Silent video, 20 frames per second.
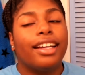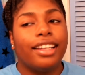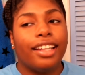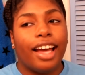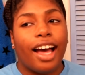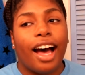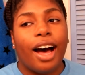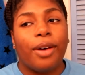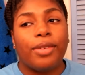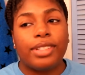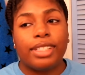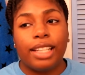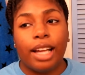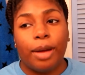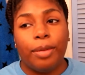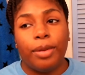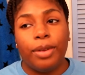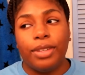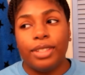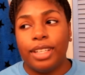Yeah, I would
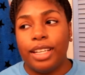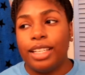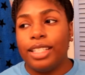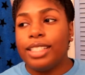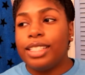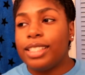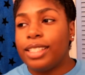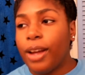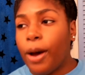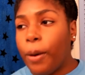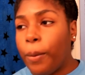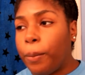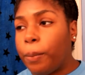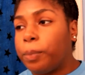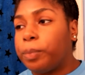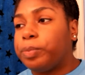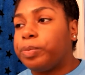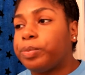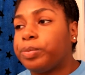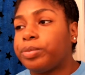stop using it. So
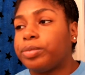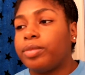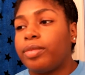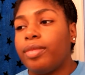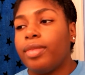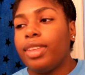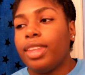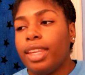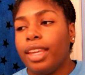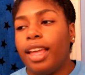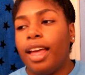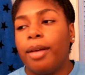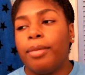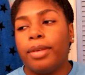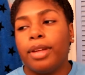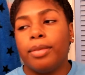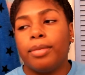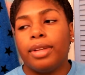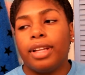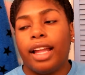I
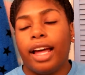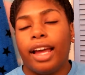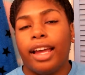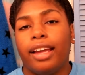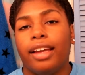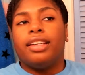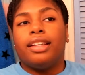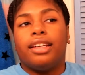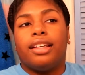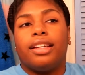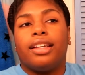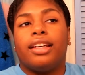mean, but like